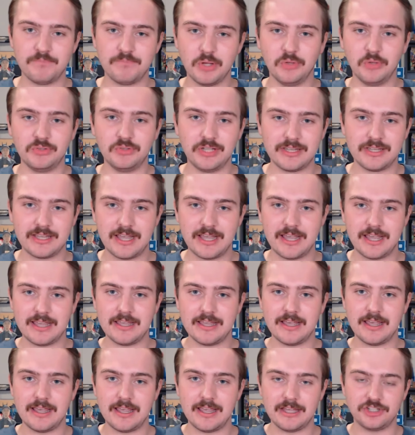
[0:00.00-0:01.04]
building a,
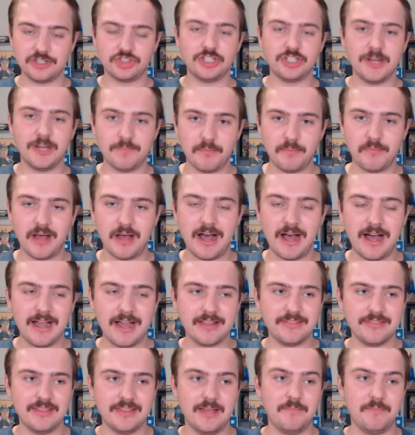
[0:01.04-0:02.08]
a ship
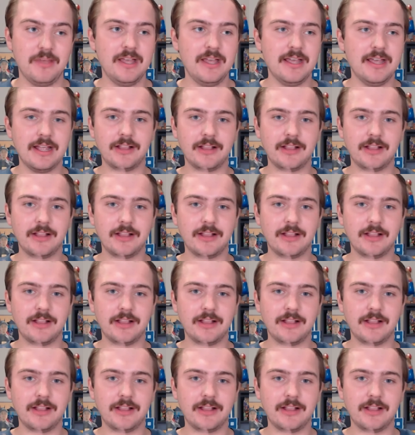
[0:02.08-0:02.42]
behind them.